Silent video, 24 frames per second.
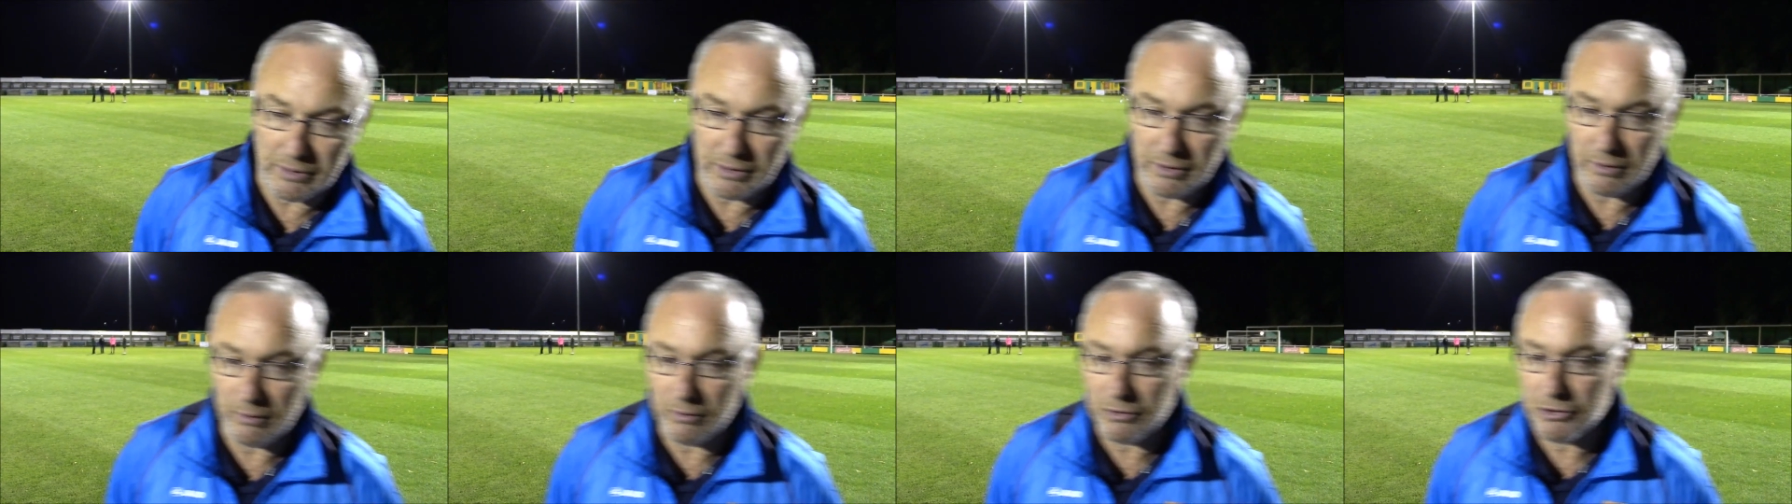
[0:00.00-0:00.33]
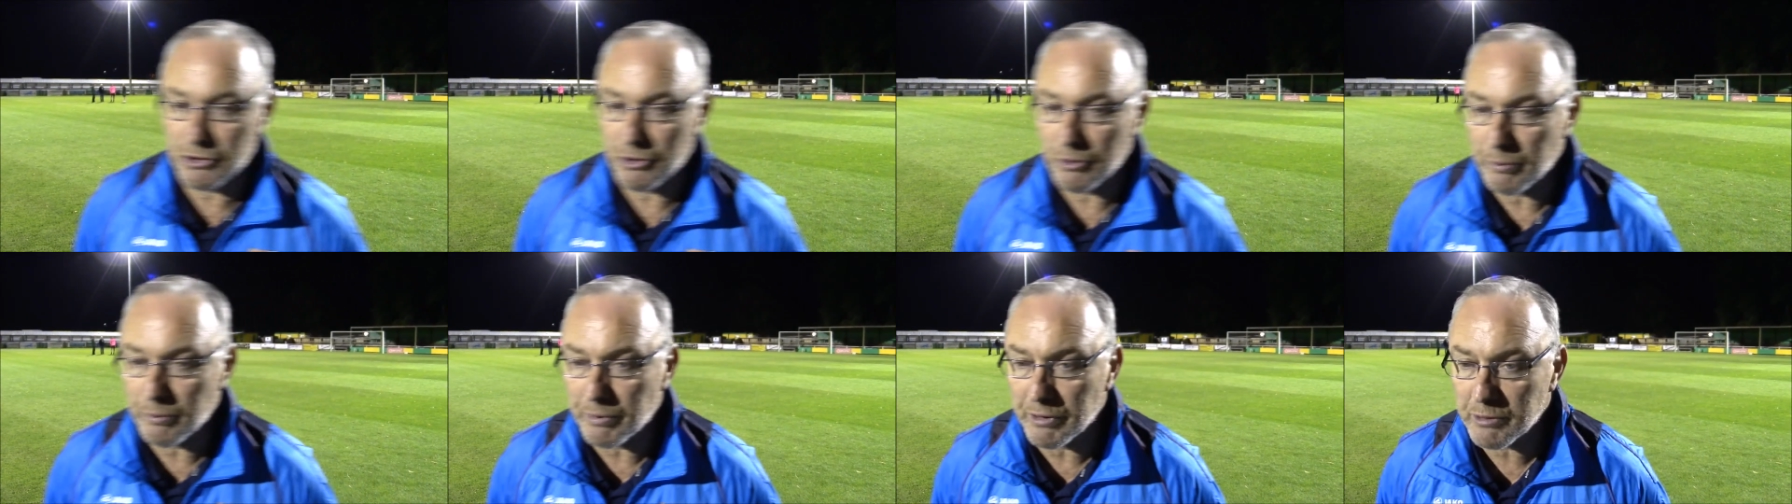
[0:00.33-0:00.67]
a
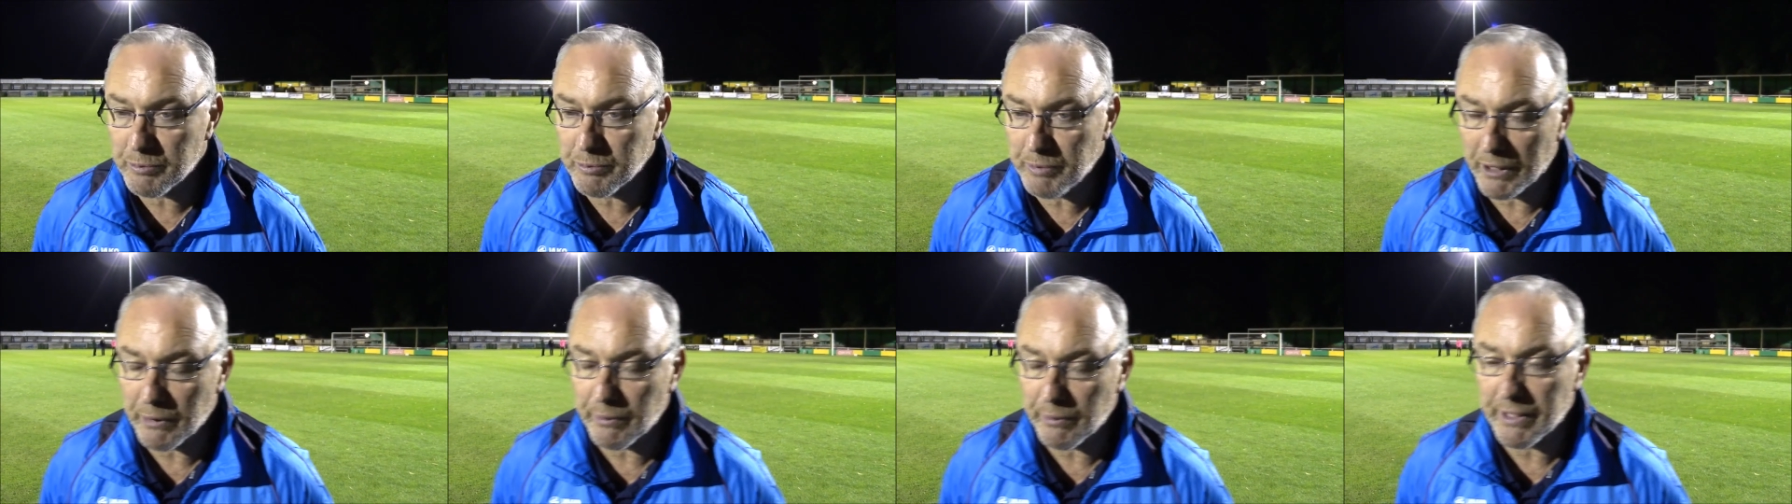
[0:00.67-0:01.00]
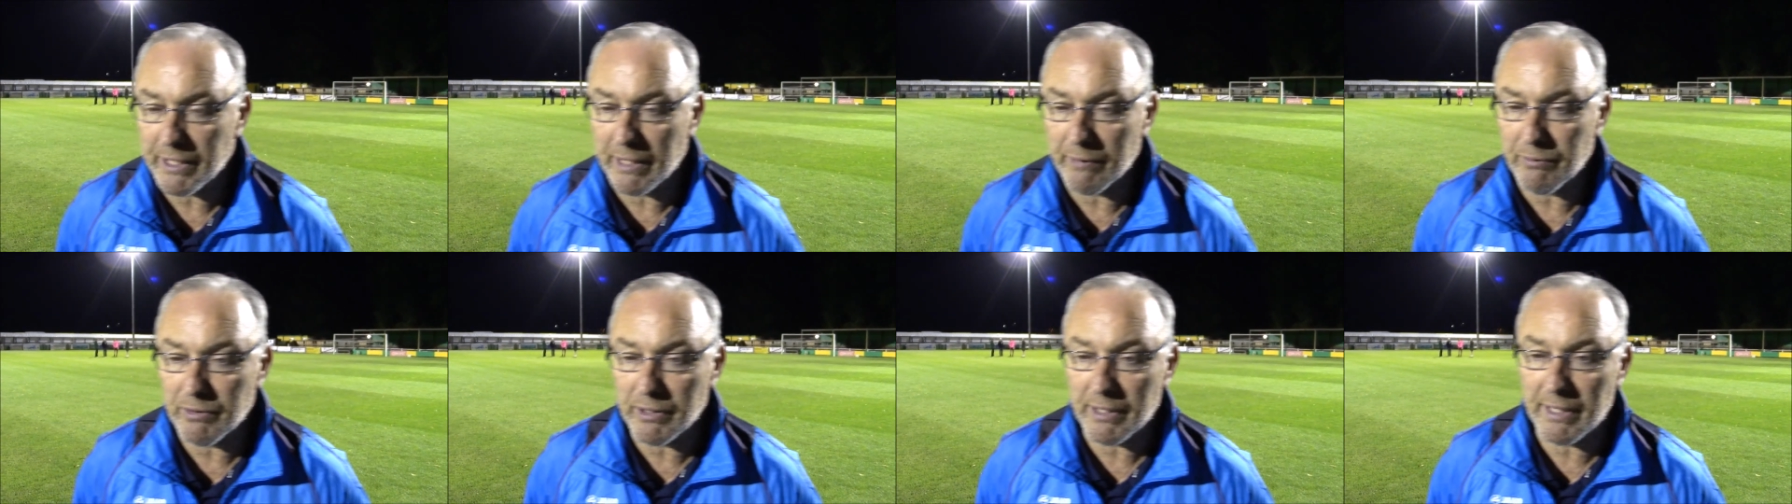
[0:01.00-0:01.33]
dubious penalty
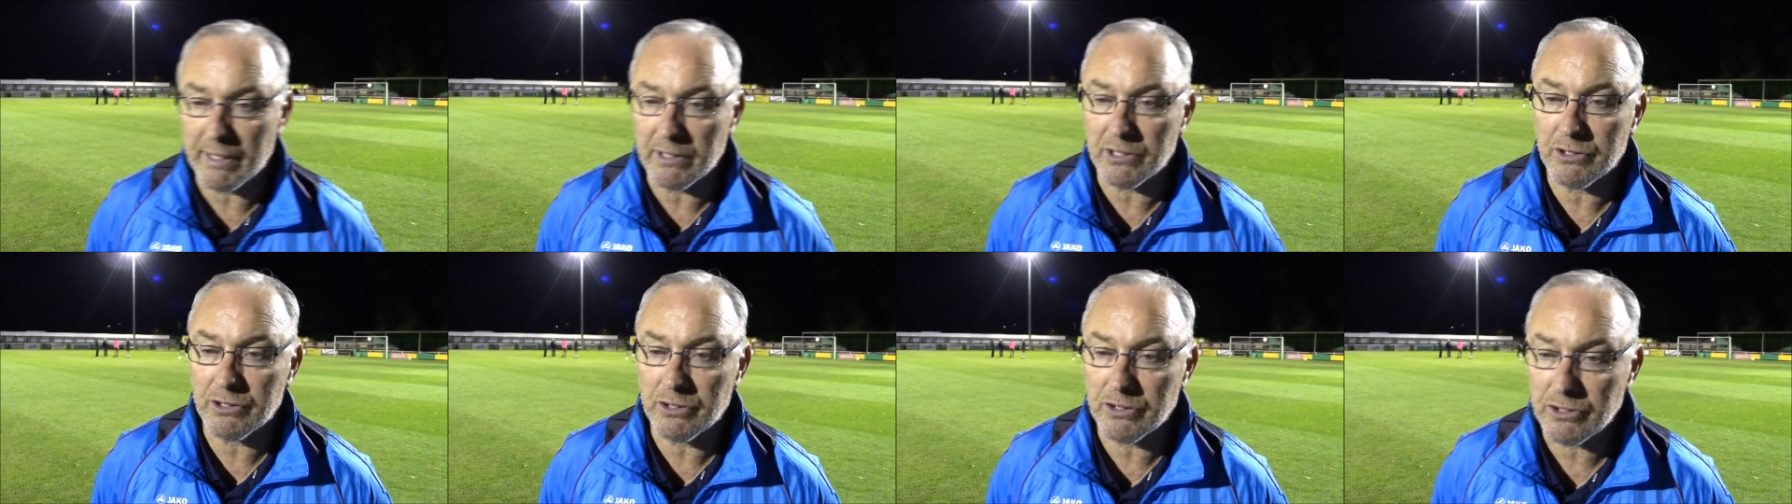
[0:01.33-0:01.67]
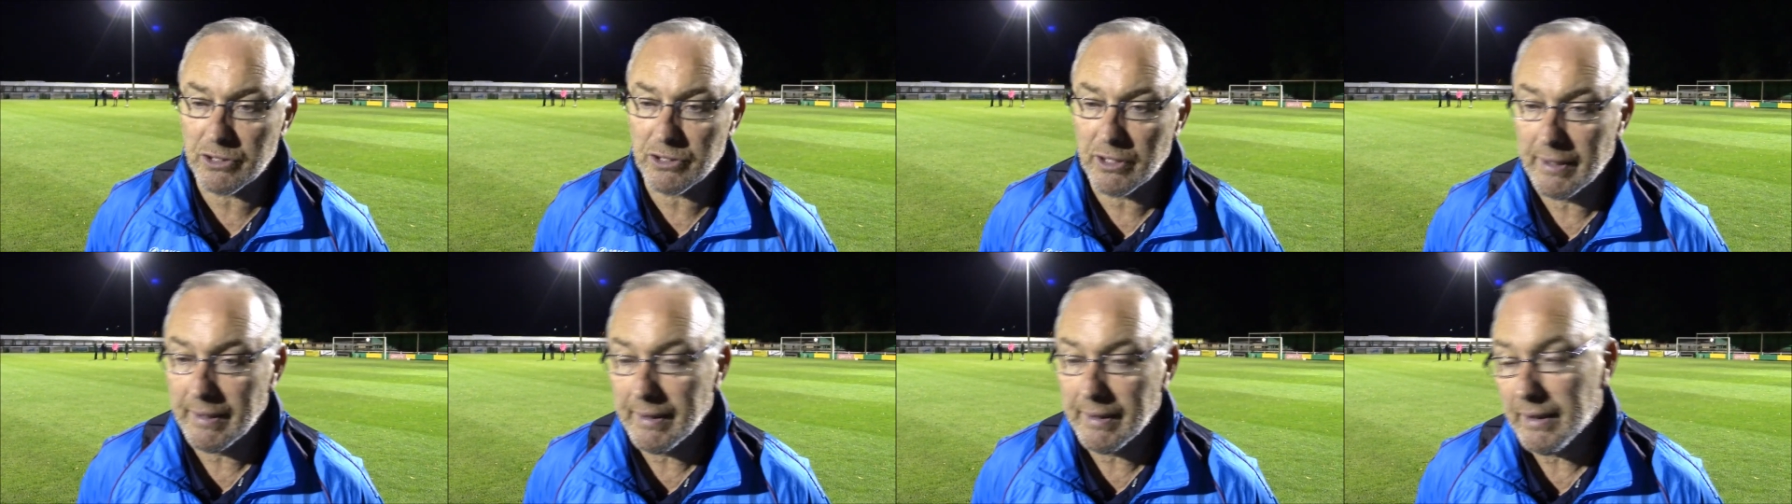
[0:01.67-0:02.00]
given against us.
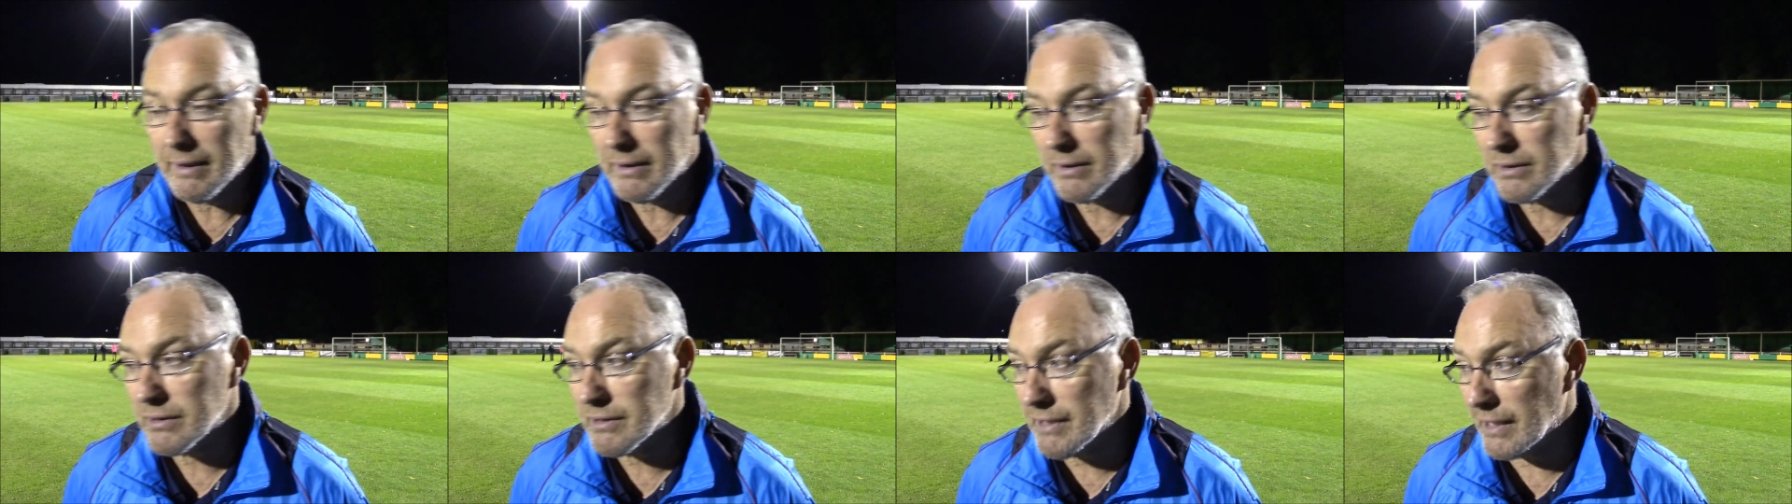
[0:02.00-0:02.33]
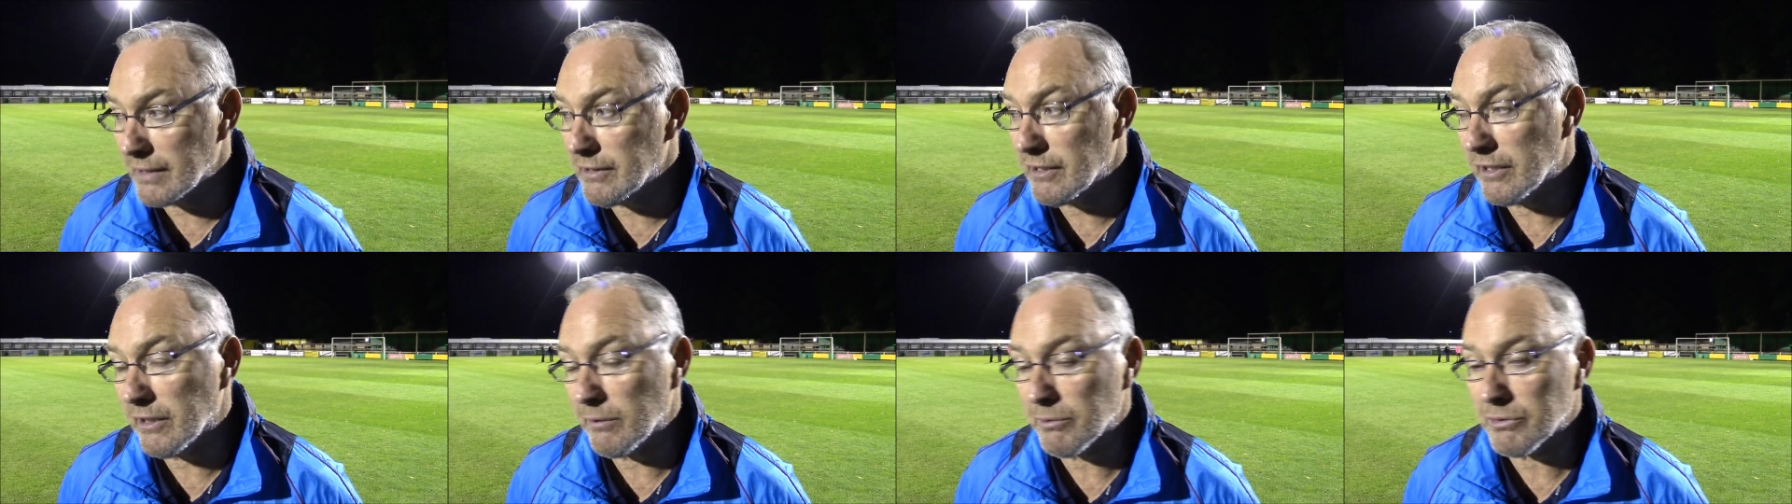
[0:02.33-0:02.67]
Saturday